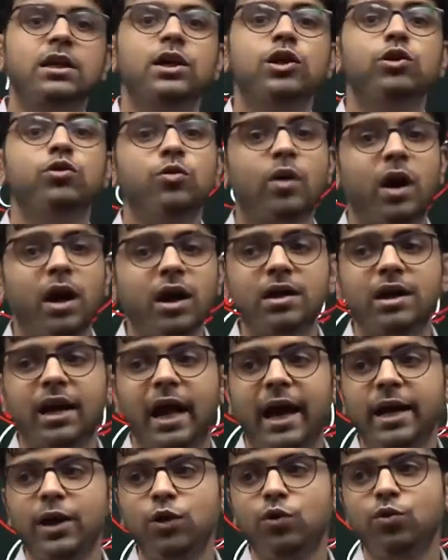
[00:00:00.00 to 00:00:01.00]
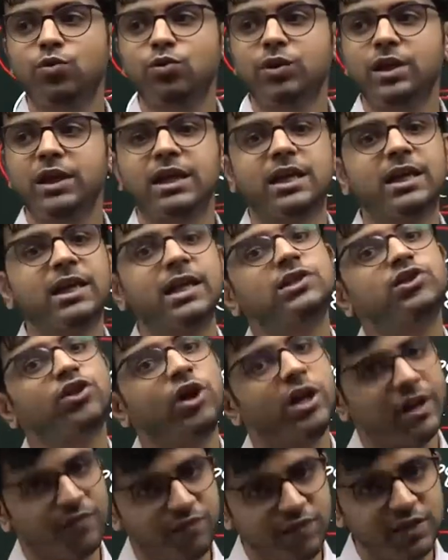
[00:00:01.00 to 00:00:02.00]
You are trying to increase your
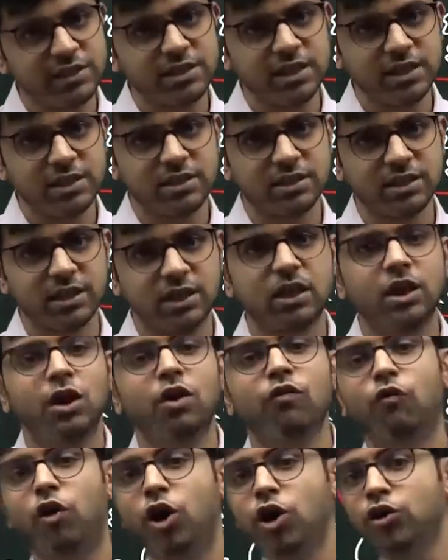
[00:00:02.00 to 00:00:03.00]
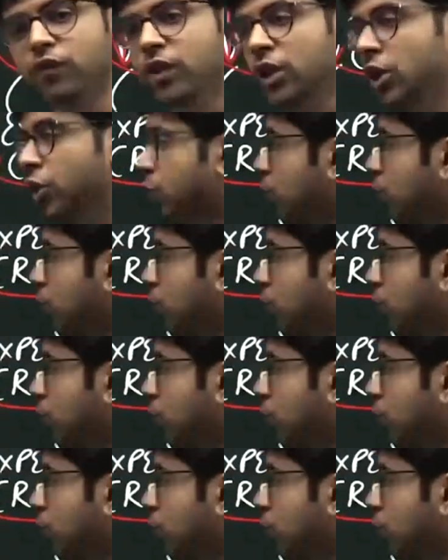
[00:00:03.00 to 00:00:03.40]
efficiency. What will you